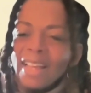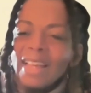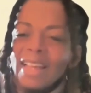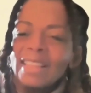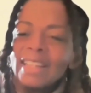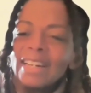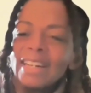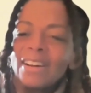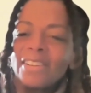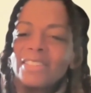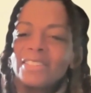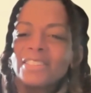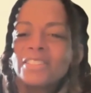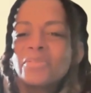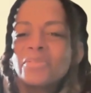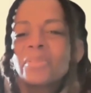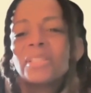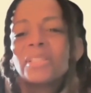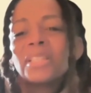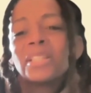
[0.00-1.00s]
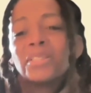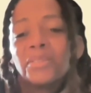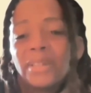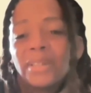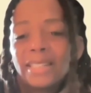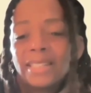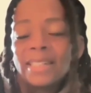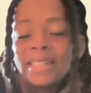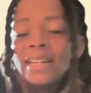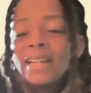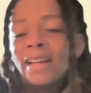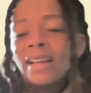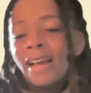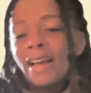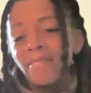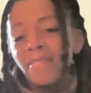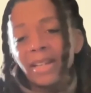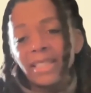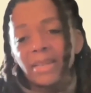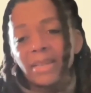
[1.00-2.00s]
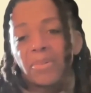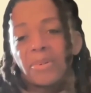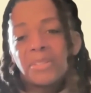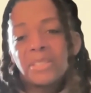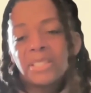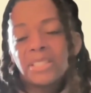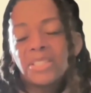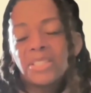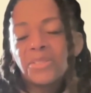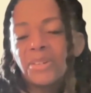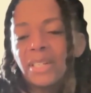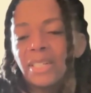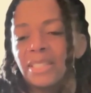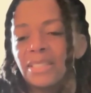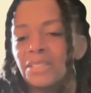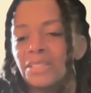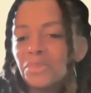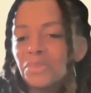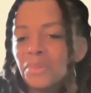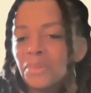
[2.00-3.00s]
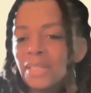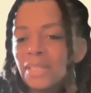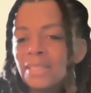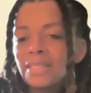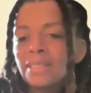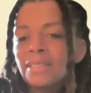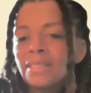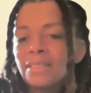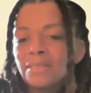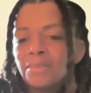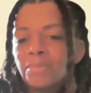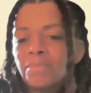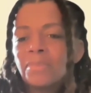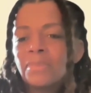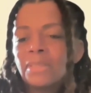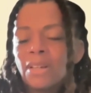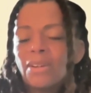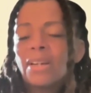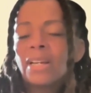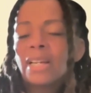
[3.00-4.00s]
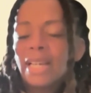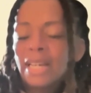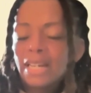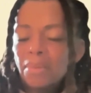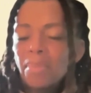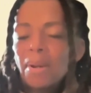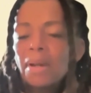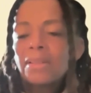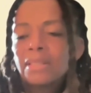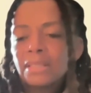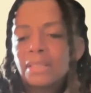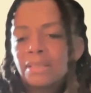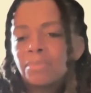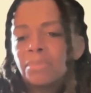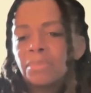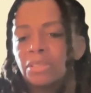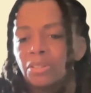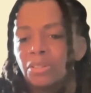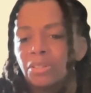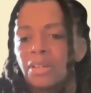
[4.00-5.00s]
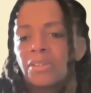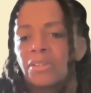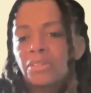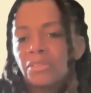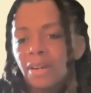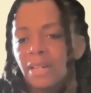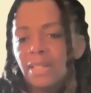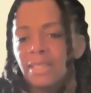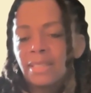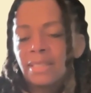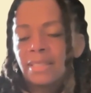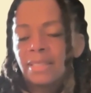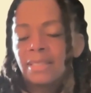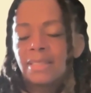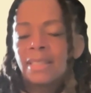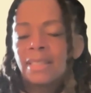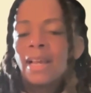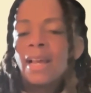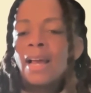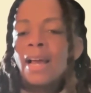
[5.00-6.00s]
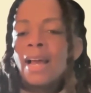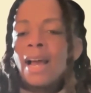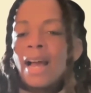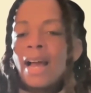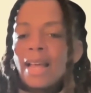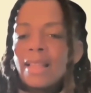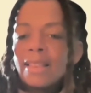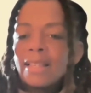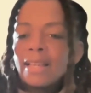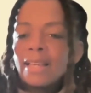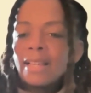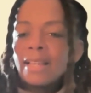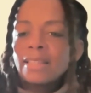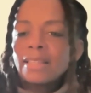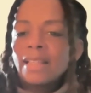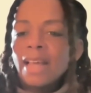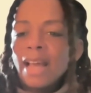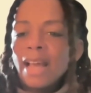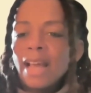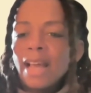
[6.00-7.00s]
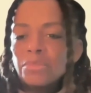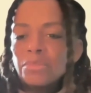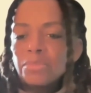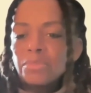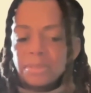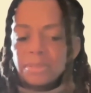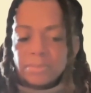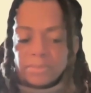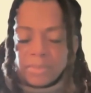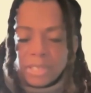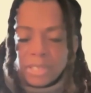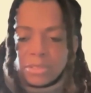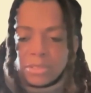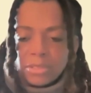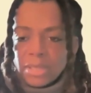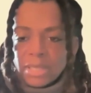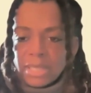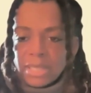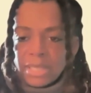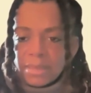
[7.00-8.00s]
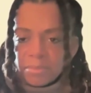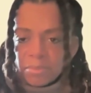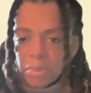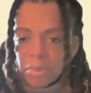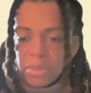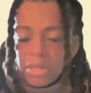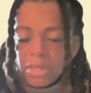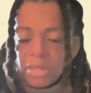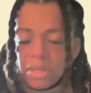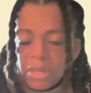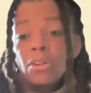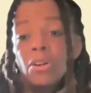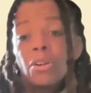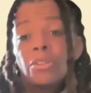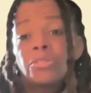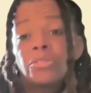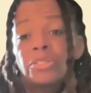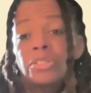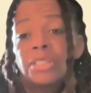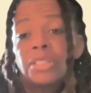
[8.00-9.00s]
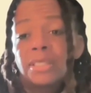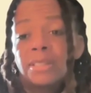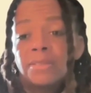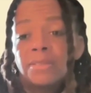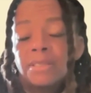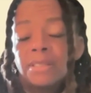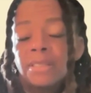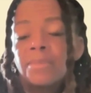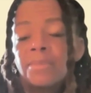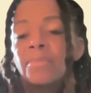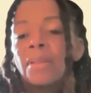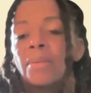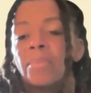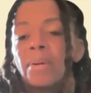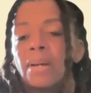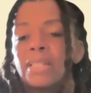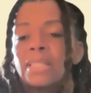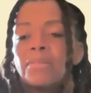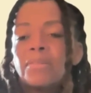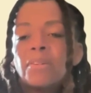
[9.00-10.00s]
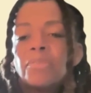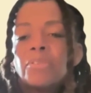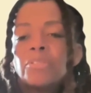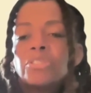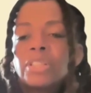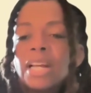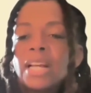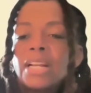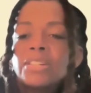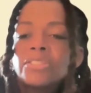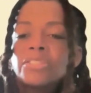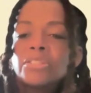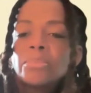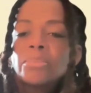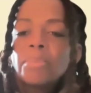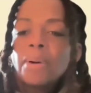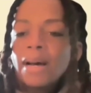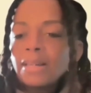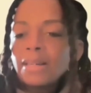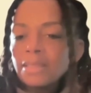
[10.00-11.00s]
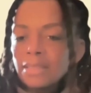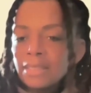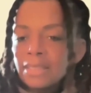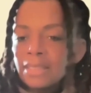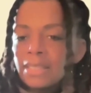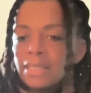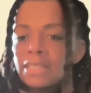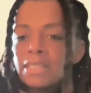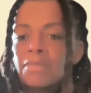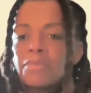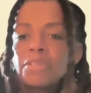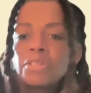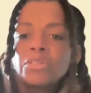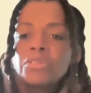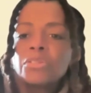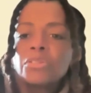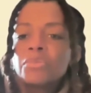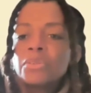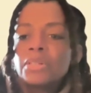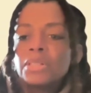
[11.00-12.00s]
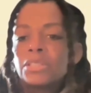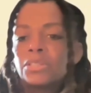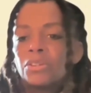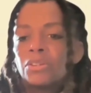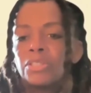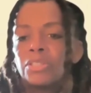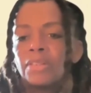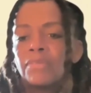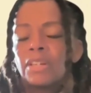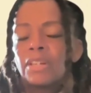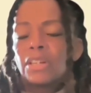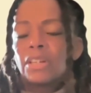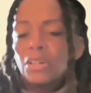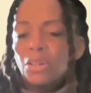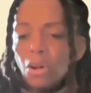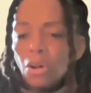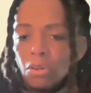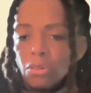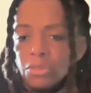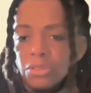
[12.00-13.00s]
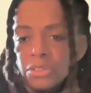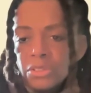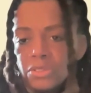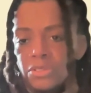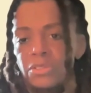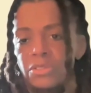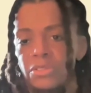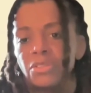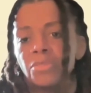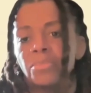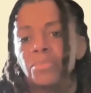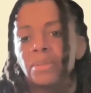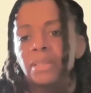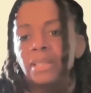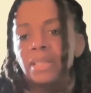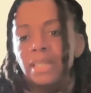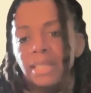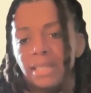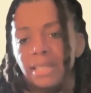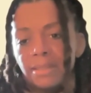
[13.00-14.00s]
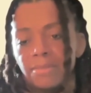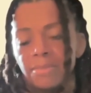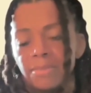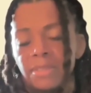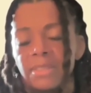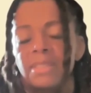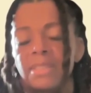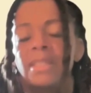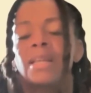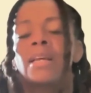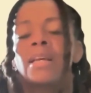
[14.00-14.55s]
then also with the UN. In fact, I'm going to the UN in 2 weeks to talk again about this maternal health crisis. And then the last one is really what we call culture shift, because even if you change the policies and if you do the research, if the culture still believes